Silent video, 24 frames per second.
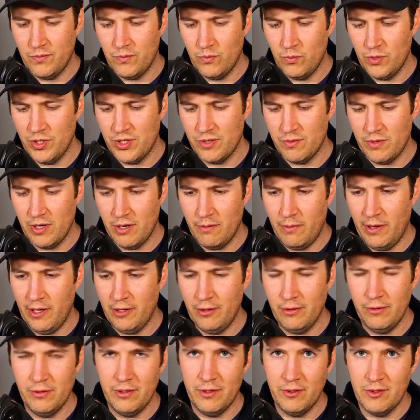We swear by
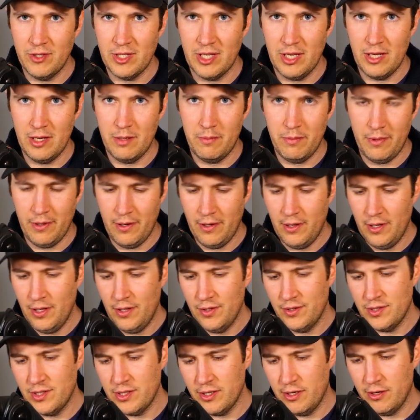Leukotape,
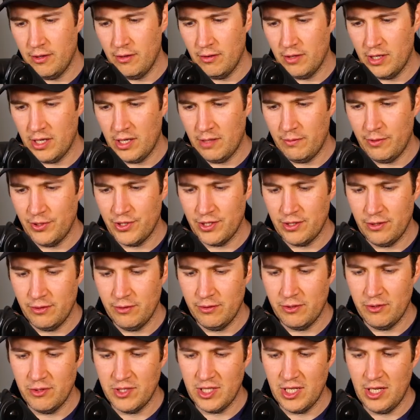so I've got a bunch of
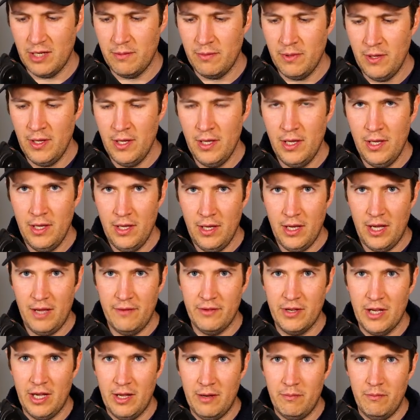Leukotape. I've
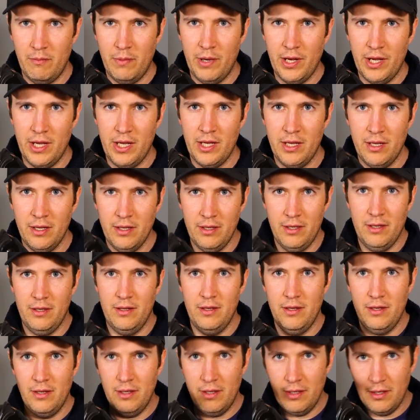got my
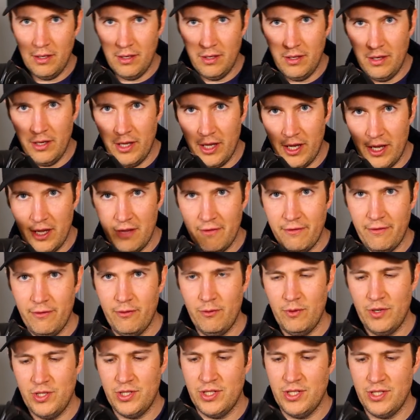knife,
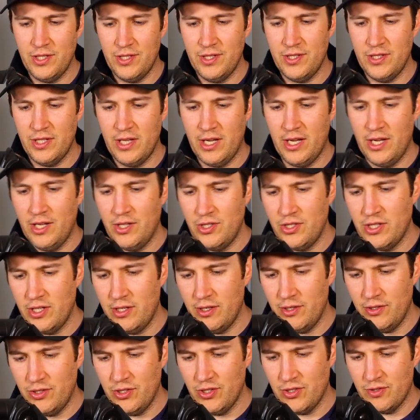which is
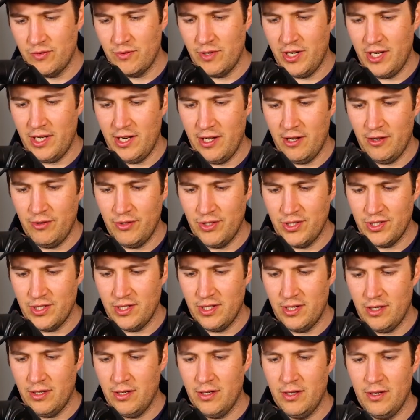just right now just
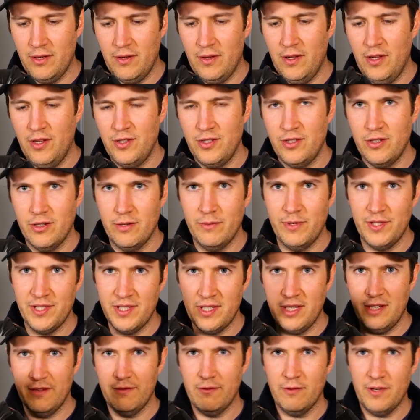a
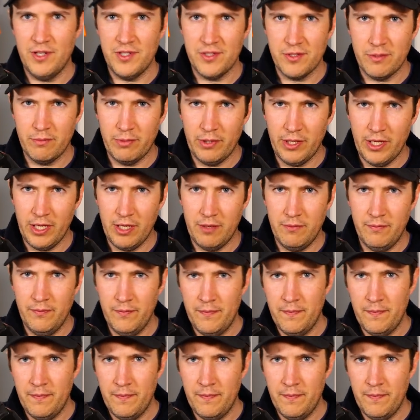DermaSafe razor blade